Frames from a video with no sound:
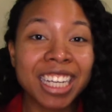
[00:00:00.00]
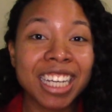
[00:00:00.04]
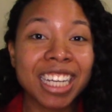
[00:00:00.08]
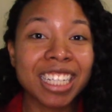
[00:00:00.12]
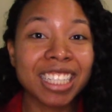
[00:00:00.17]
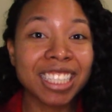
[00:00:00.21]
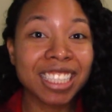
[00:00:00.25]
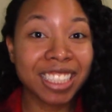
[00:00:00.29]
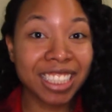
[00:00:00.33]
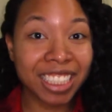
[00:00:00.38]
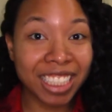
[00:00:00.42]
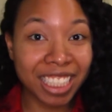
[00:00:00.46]

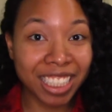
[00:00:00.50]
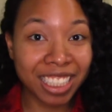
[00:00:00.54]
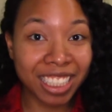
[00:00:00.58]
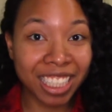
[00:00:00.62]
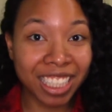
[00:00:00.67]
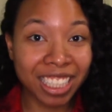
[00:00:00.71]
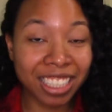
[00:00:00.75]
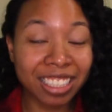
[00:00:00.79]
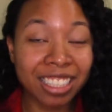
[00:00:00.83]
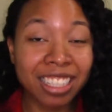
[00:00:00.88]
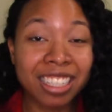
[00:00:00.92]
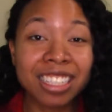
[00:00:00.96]

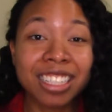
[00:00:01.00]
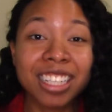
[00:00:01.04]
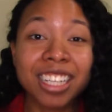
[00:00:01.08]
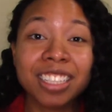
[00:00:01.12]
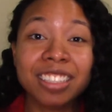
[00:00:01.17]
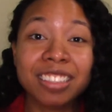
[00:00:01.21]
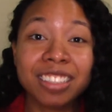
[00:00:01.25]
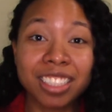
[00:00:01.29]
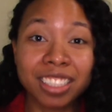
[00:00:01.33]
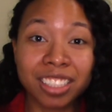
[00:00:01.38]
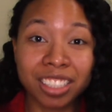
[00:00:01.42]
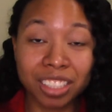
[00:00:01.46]
cleaning, and
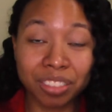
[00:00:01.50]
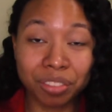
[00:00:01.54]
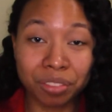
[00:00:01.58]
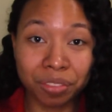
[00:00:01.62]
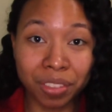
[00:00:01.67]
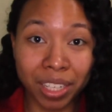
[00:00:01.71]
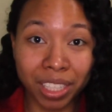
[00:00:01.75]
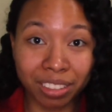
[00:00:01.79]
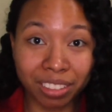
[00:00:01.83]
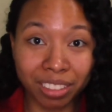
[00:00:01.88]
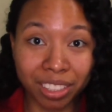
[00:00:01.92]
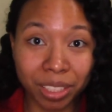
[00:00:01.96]

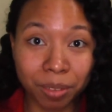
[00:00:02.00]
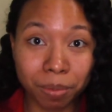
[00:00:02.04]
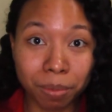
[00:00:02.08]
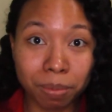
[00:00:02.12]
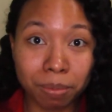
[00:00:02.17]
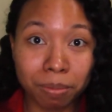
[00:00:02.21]
disinfecting.